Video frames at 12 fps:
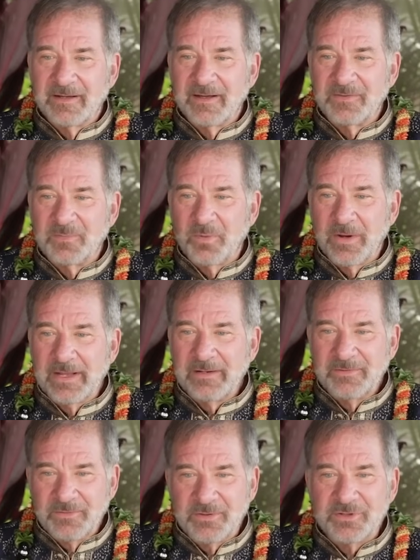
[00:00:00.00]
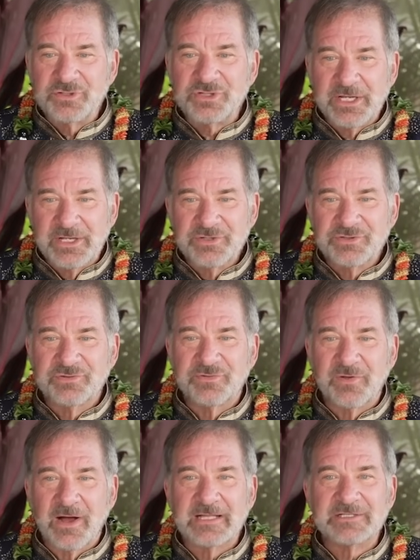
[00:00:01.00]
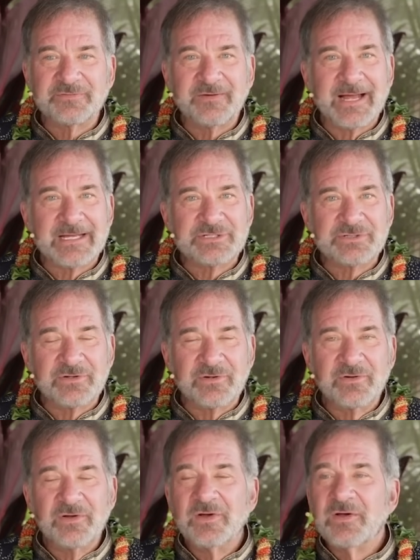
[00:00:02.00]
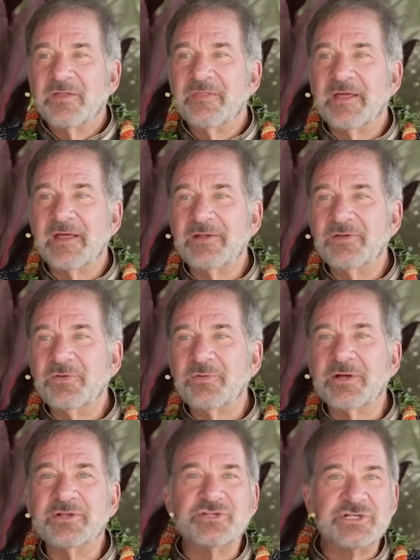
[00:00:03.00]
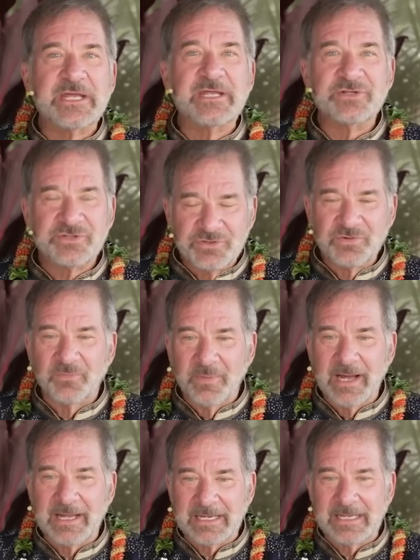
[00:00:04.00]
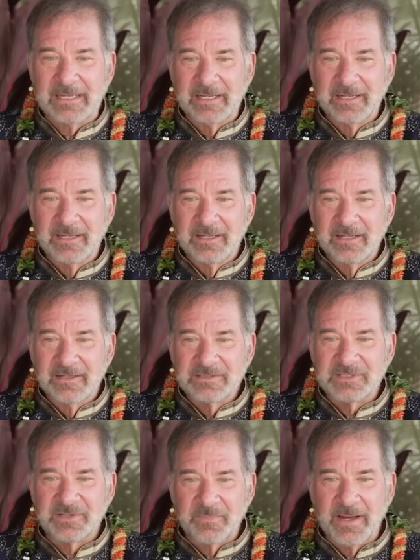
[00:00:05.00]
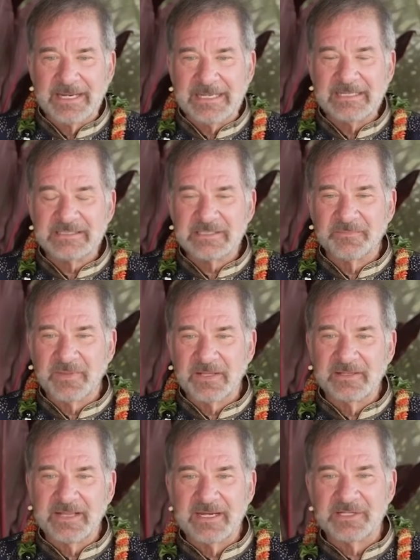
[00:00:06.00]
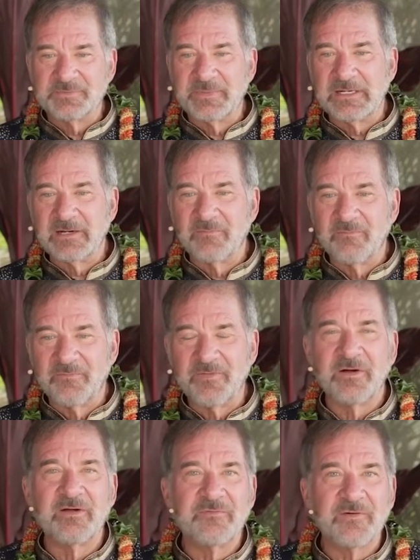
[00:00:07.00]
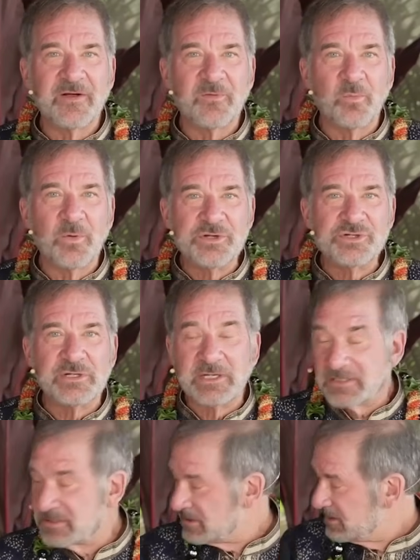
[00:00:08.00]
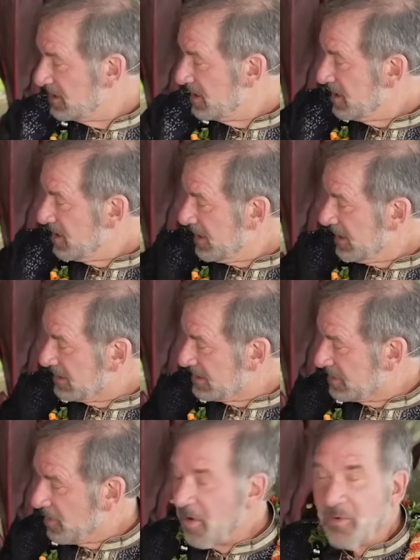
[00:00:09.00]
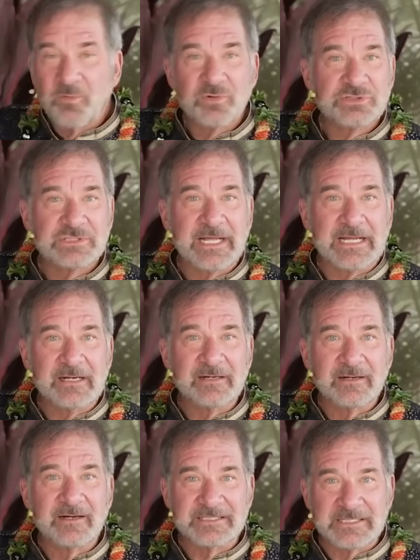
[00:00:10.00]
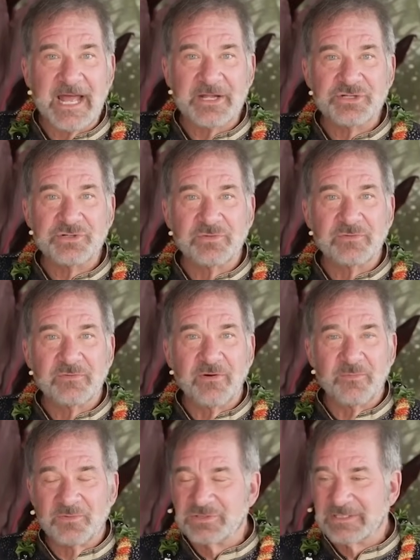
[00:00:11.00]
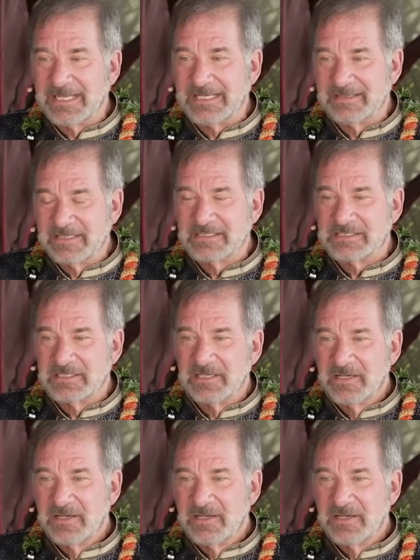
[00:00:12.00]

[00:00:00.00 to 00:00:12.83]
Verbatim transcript: Uh, the brain, you can change your thoughts faster than you can change your body. So the body is something that has become very, very rigid. It's, it's almost like a statue, almost like this,